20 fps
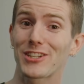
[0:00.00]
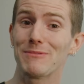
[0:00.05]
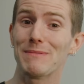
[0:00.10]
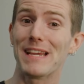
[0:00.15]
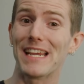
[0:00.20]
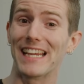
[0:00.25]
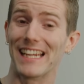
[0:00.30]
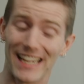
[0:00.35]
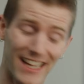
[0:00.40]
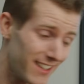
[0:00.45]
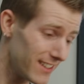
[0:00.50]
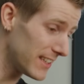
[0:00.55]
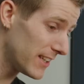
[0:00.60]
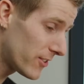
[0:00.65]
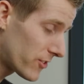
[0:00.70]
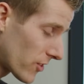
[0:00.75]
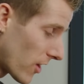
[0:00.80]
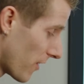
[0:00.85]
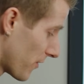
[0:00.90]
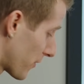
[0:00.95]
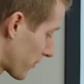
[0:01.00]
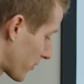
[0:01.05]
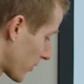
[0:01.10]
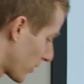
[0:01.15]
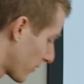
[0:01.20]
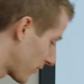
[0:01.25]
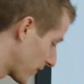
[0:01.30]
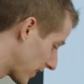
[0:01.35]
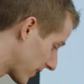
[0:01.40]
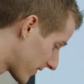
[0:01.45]
to me, at least on the
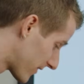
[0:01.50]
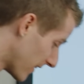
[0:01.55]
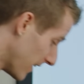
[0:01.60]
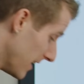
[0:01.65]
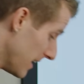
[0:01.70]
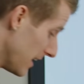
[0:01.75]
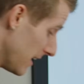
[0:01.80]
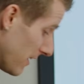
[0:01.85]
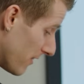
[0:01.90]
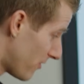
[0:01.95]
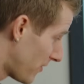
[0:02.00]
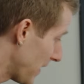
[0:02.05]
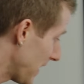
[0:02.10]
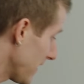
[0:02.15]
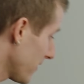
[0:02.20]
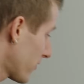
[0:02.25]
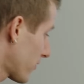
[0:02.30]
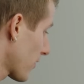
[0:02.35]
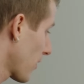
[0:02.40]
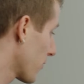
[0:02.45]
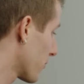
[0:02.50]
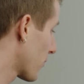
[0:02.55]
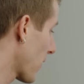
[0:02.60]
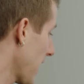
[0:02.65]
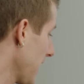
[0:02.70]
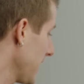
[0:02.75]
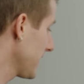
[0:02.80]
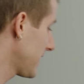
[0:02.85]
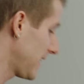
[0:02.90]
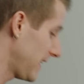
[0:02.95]
surface. This
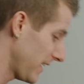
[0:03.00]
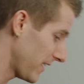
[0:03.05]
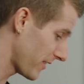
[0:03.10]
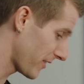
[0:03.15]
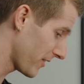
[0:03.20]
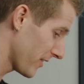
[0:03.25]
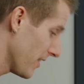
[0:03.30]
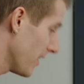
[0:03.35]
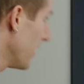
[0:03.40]
right here